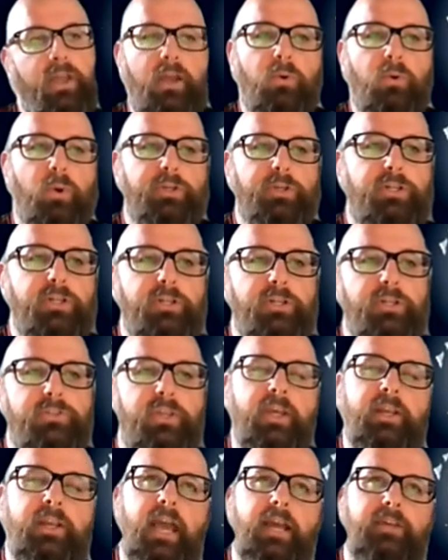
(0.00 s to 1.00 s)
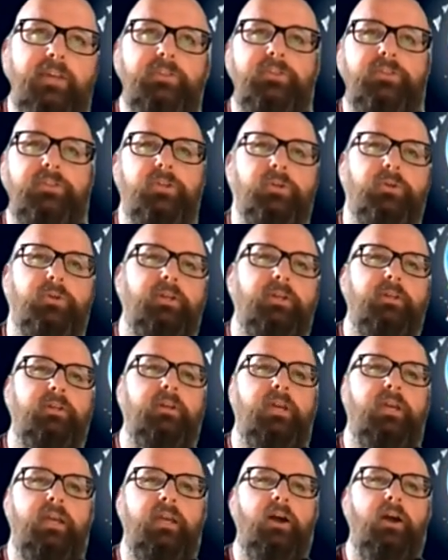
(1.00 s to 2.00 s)
which is an access token
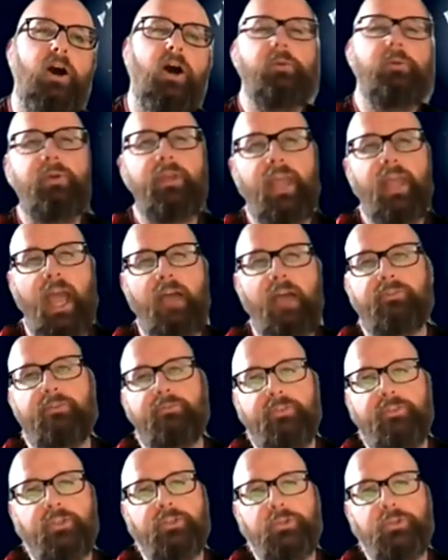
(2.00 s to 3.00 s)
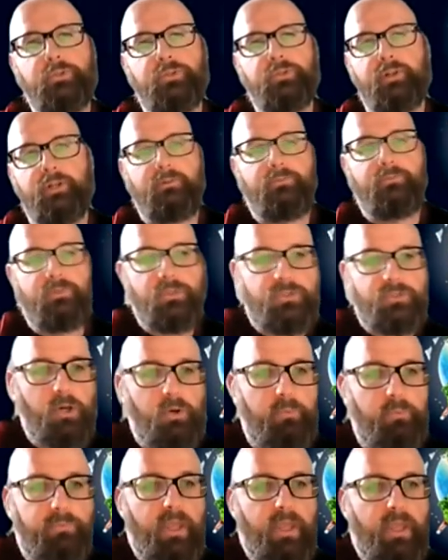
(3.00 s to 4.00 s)
on behalf of the user.
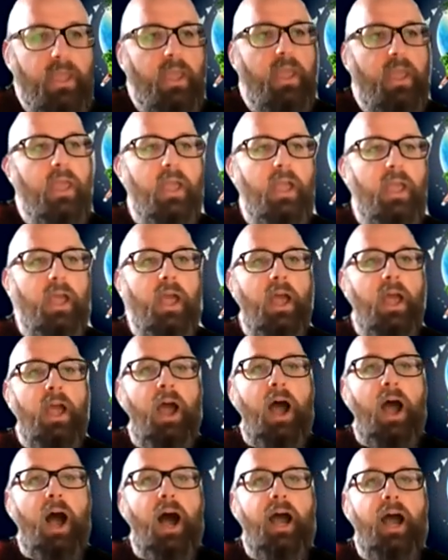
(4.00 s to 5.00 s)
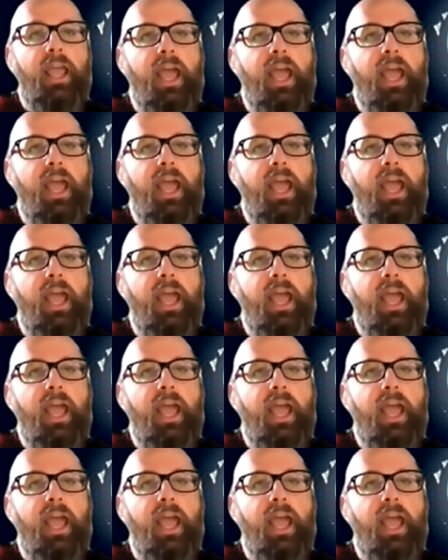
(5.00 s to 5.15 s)
So I